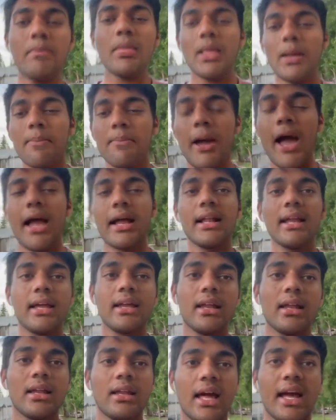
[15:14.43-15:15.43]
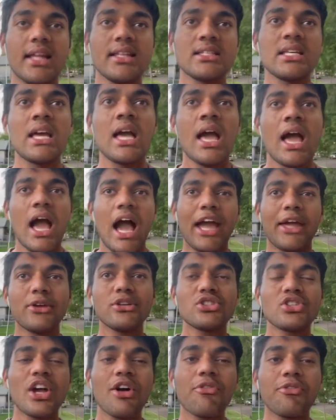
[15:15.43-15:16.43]
back late at nights. I
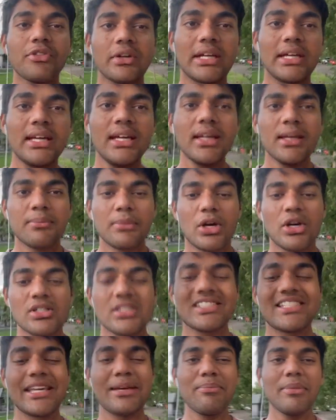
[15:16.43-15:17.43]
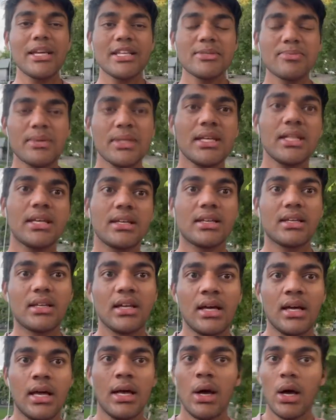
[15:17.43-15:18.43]
used to have tea because tea makes me
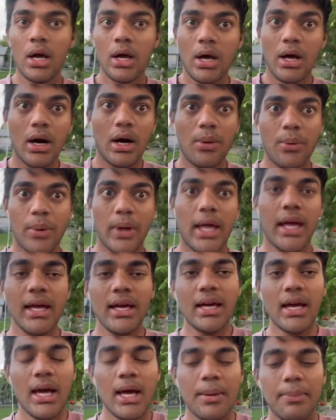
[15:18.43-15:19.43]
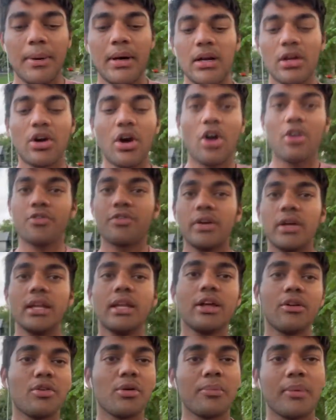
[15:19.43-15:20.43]
awake, but coffee
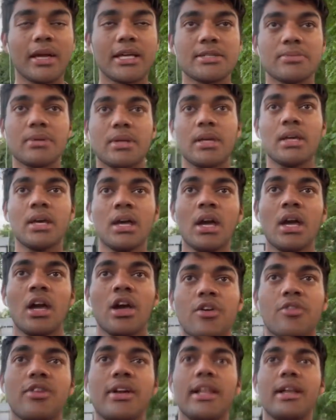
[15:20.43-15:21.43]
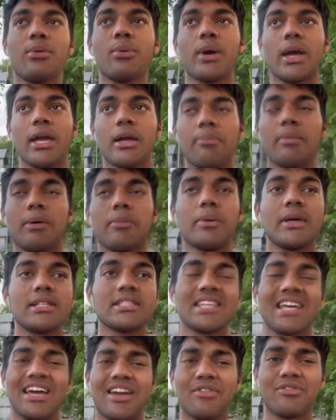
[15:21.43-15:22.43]
never makes me feel awake. Maybe it's
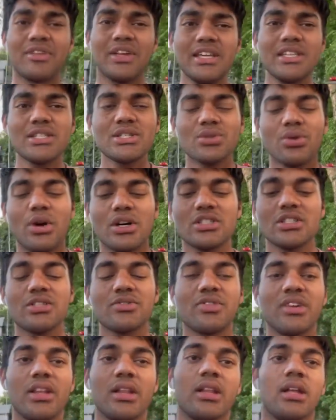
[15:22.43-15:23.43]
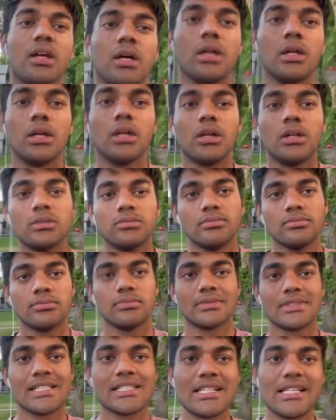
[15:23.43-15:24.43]
heavy, so I just feel
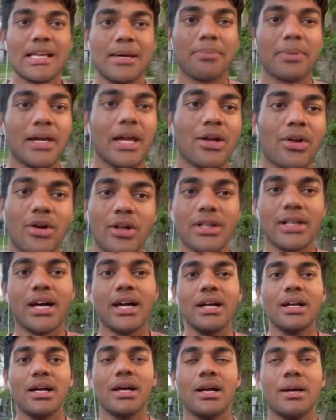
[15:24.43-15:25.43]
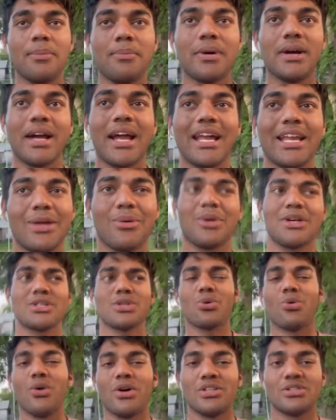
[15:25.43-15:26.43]
sleepy and all that. But anyway, so
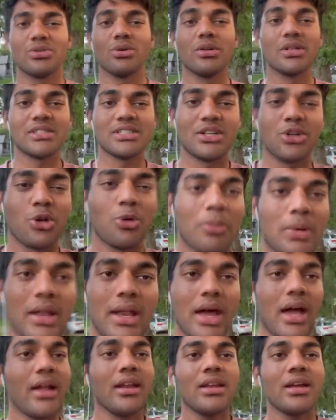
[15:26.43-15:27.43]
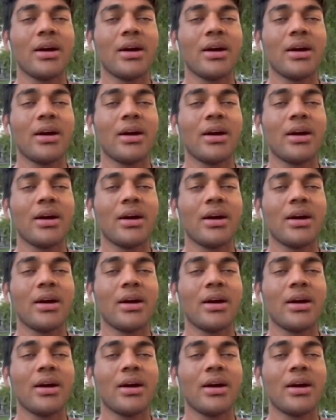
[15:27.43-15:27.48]
want to listen to my dad